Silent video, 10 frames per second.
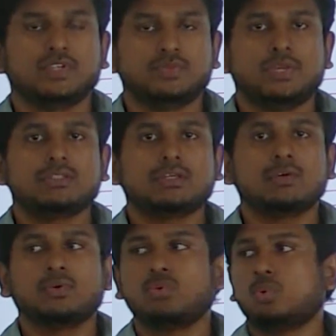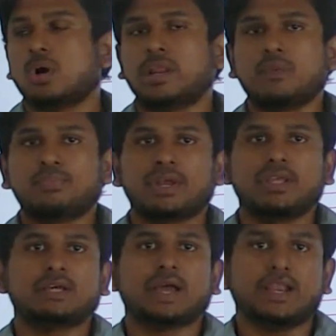which means who are
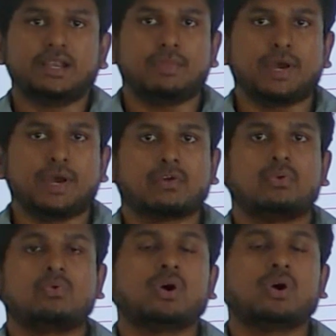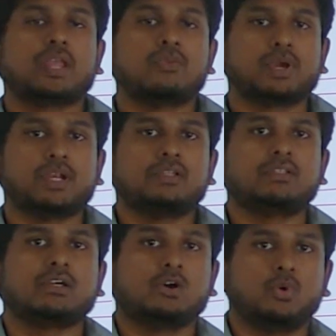employed in the IT background, who are employed
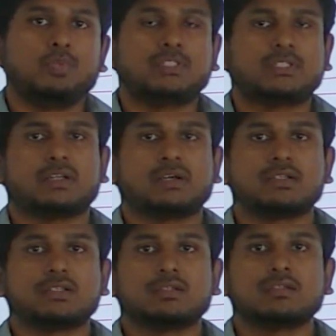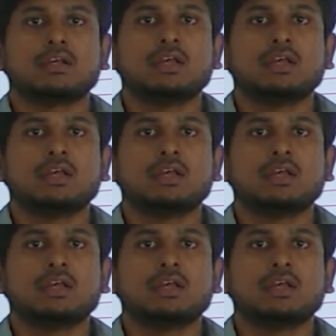in the government sectors.